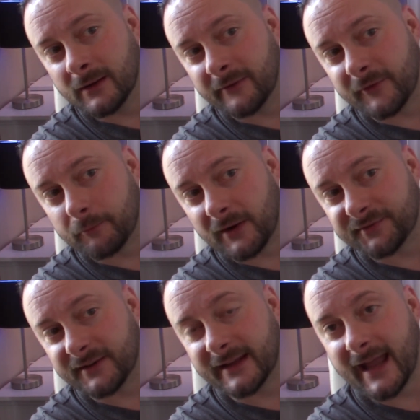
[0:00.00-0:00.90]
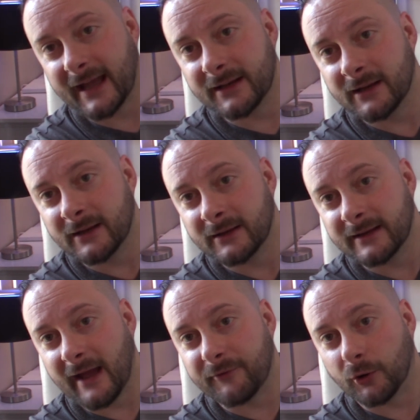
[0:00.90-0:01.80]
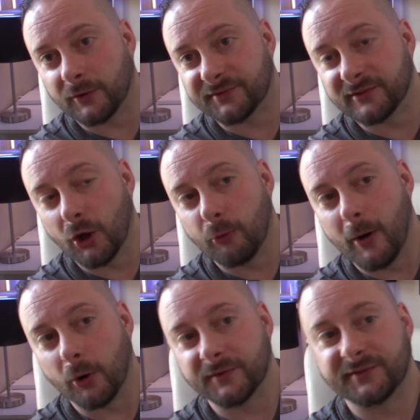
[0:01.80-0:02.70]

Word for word: If you press it again, you have your slow mode.